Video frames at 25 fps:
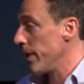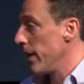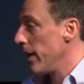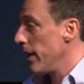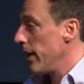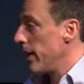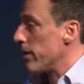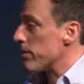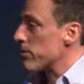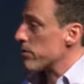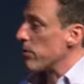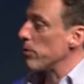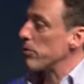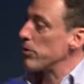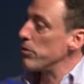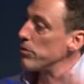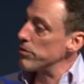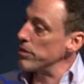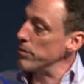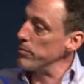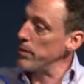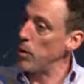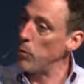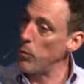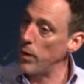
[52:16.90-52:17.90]
And so
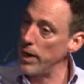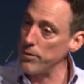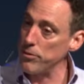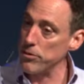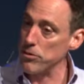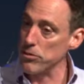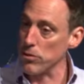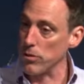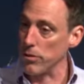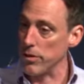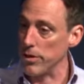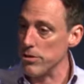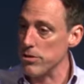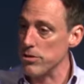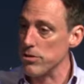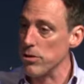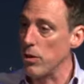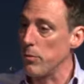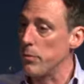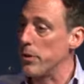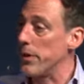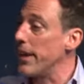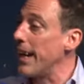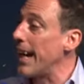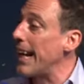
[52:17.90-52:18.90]
using my wife's story,
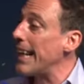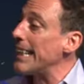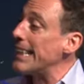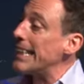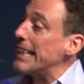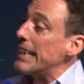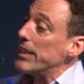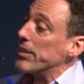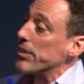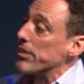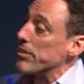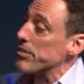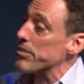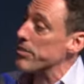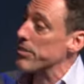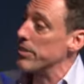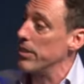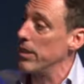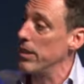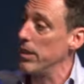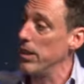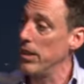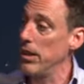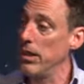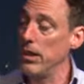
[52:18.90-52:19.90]
sober, nine years.
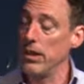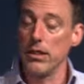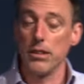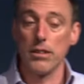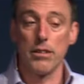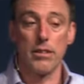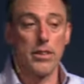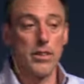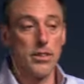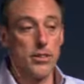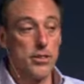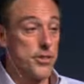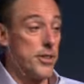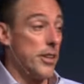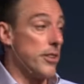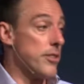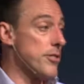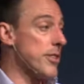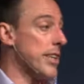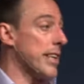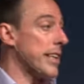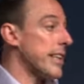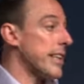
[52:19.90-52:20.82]
Right, just doesn't drink,